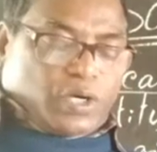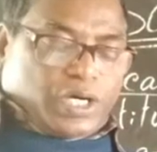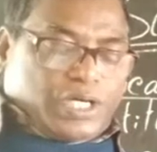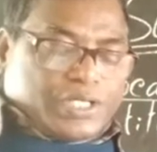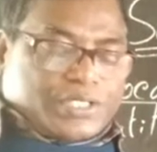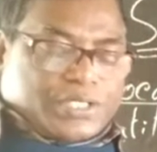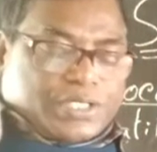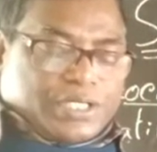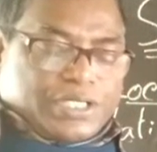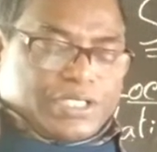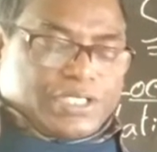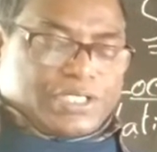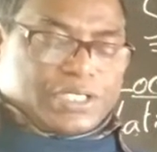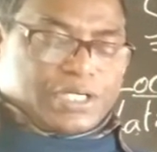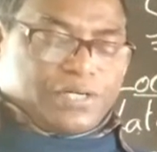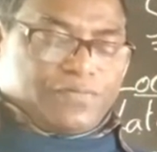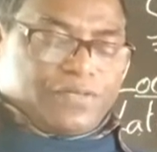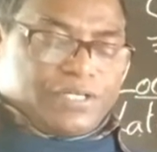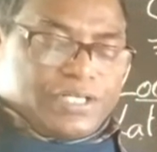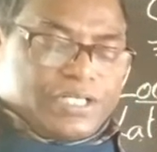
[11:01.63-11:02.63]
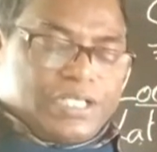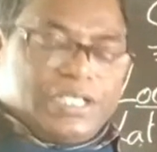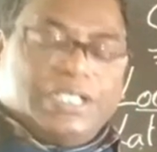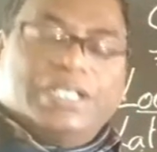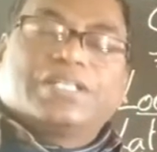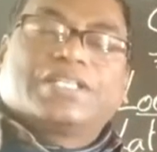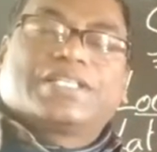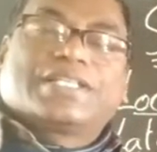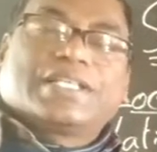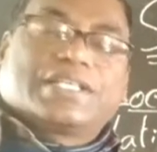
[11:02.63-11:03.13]
was discovered
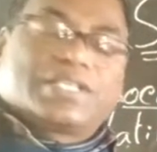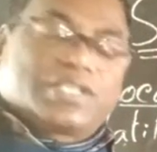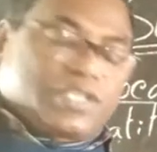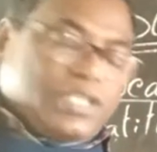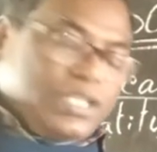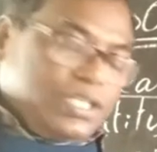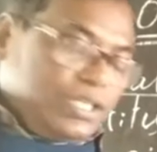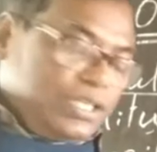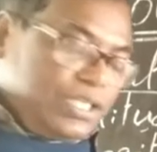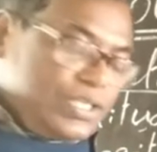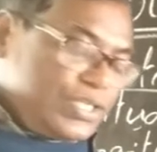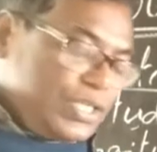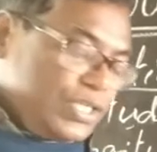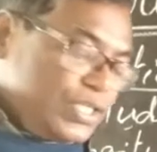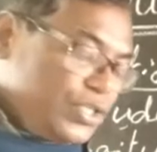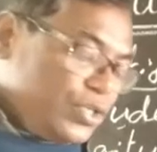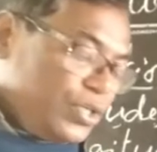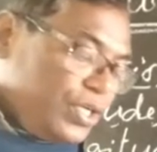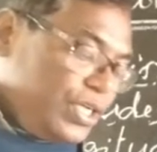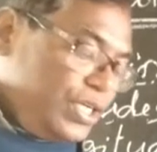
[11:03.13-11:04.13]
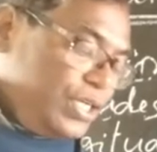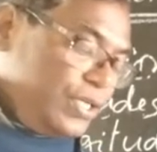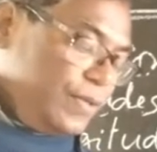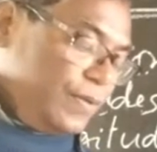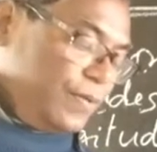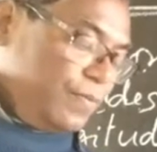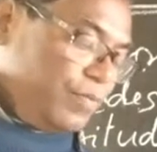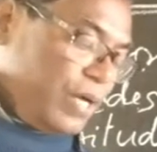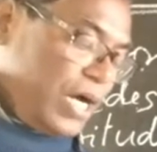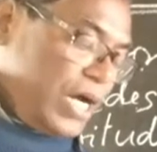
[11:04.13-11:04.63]
in 16th
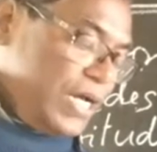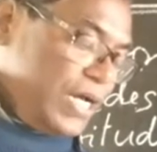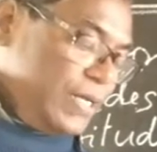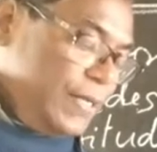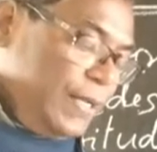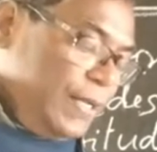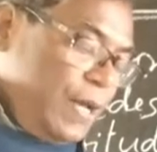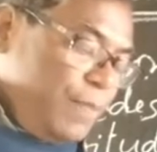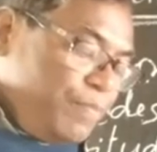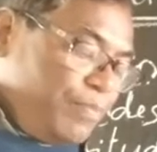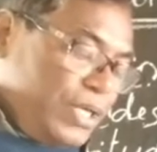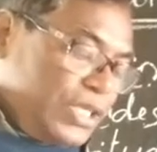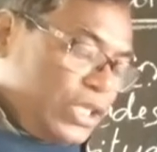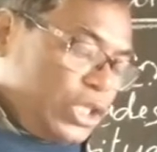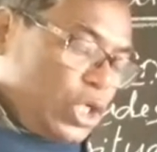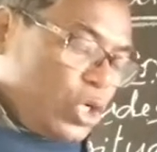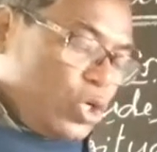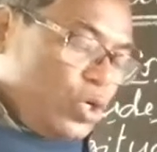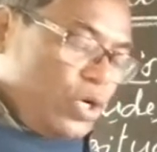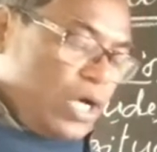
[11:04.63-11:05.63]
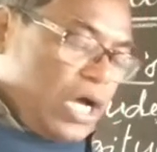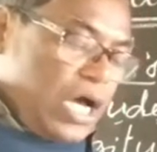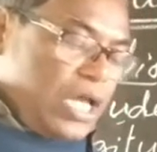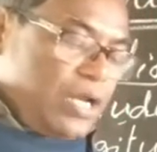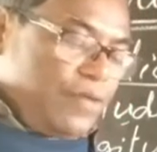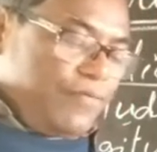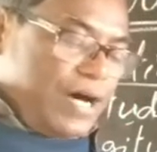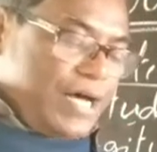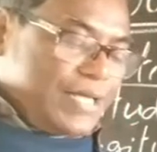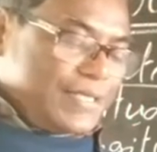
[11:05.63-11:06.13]
century by Pedro
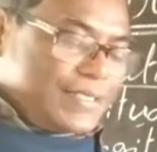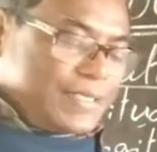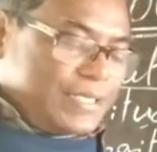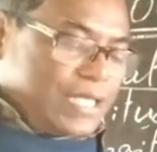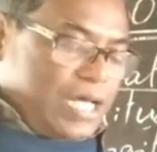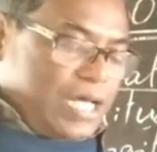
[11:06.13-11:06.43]
Alvarez